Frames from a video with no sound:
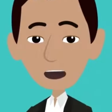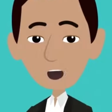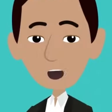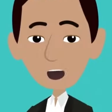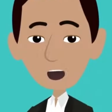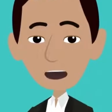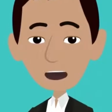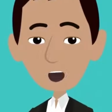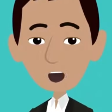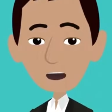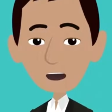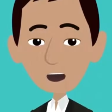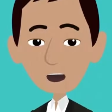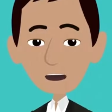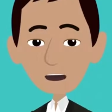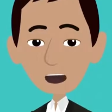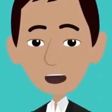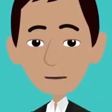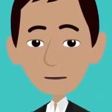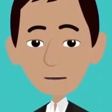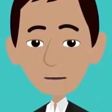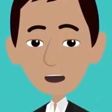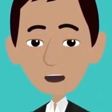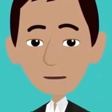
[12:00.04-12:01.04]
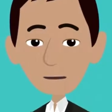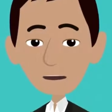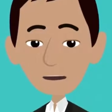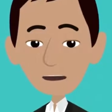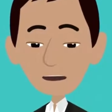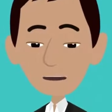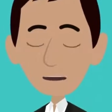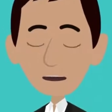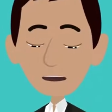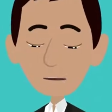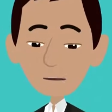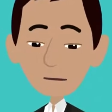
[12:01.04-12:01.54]
reason that something
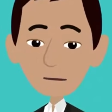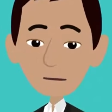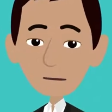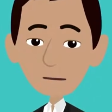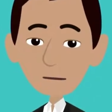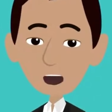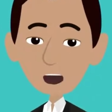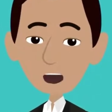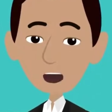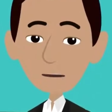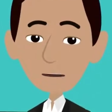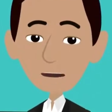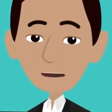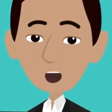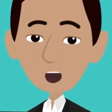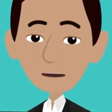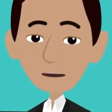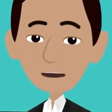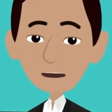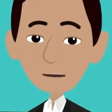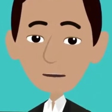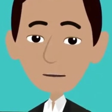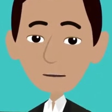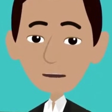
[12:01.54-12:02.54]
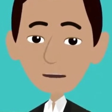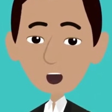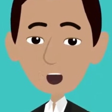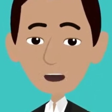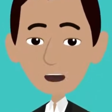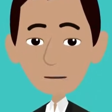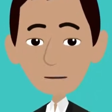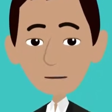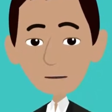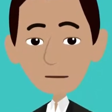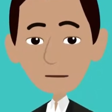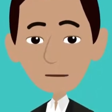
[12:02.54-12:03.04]
distinctly
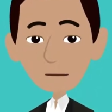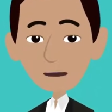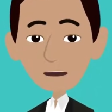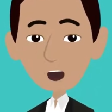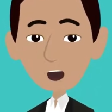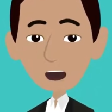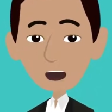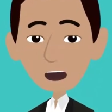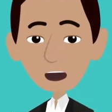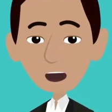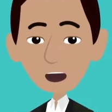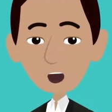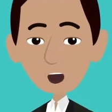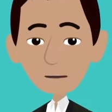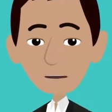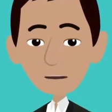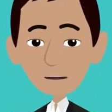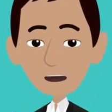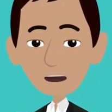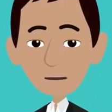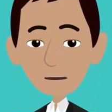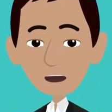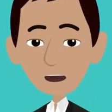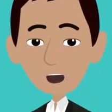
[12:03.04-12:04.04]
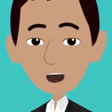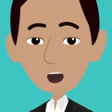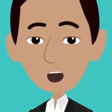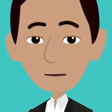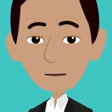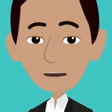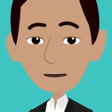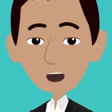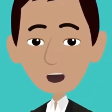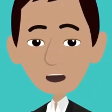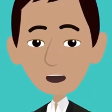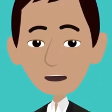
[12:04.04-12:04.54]
excites you and perhaps
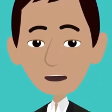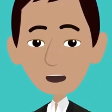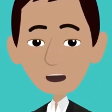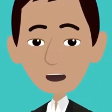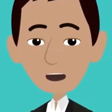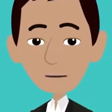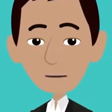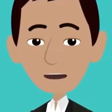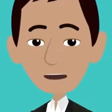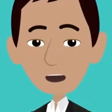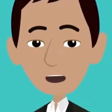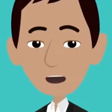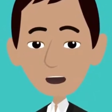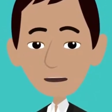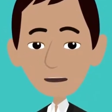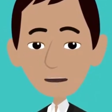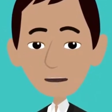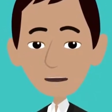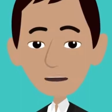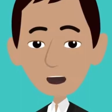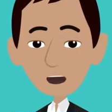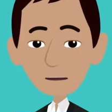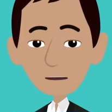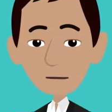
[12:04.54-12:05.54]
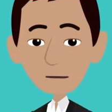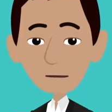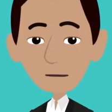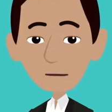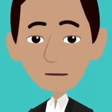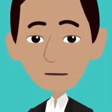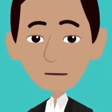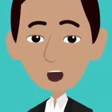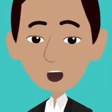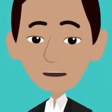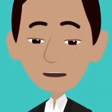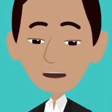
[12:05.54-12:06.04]
no one else around you
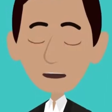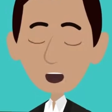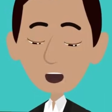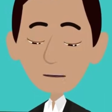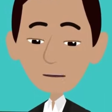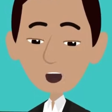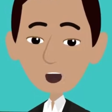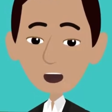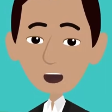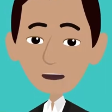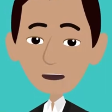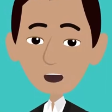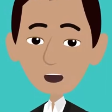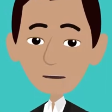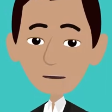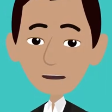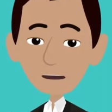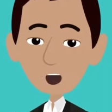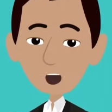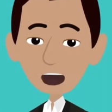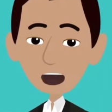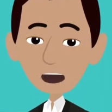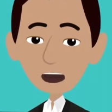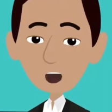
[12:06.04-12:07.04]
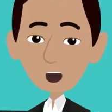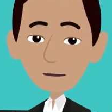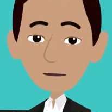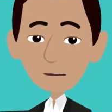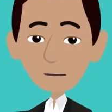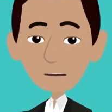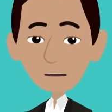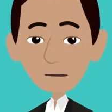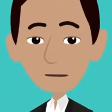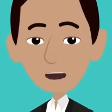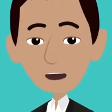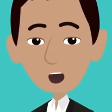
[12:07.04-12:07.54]
is that that is your
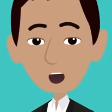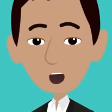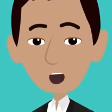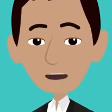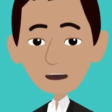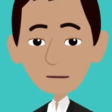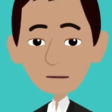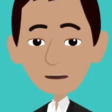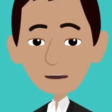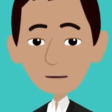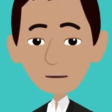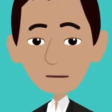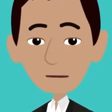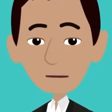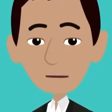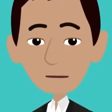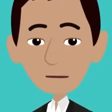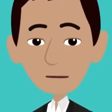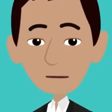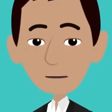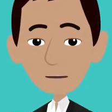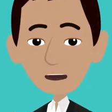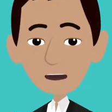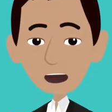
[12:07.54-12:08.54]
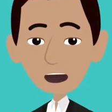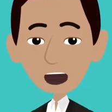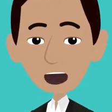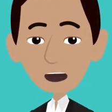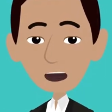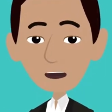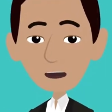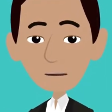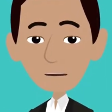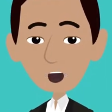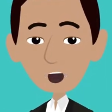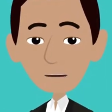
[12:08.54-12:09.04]
signature,
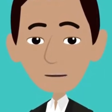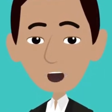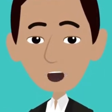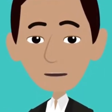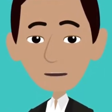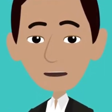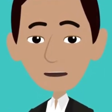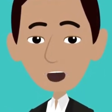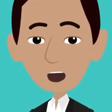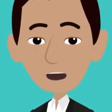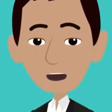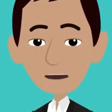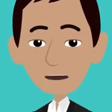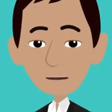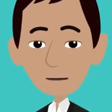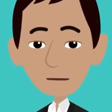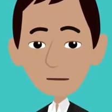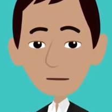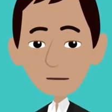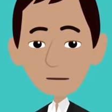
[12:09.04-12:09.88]
your particular